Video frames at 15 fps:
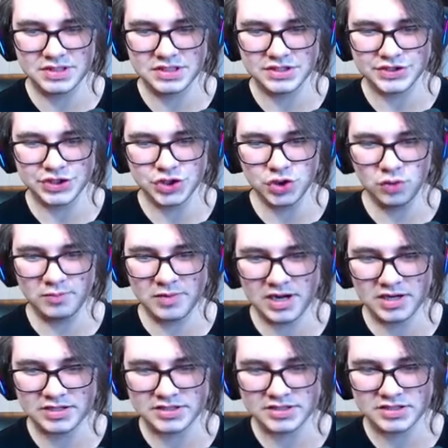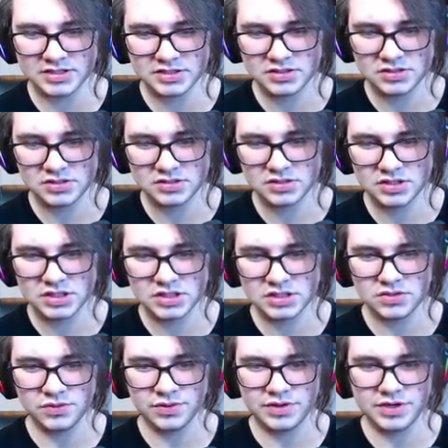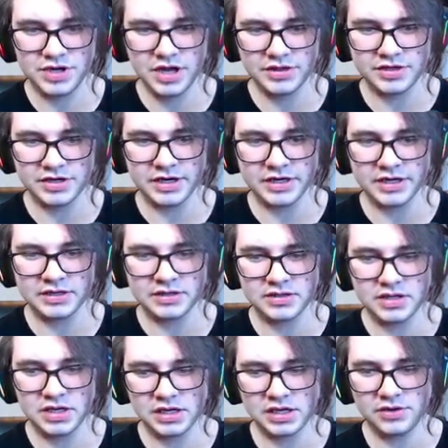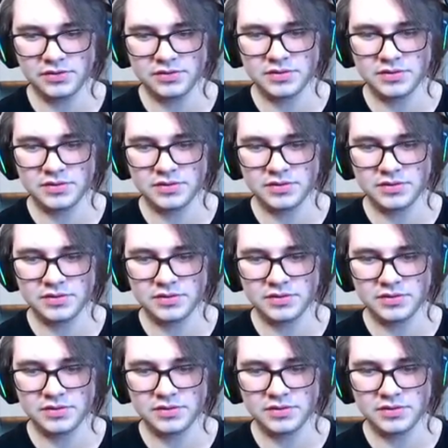There's a toolbox with nothing in it. Hello.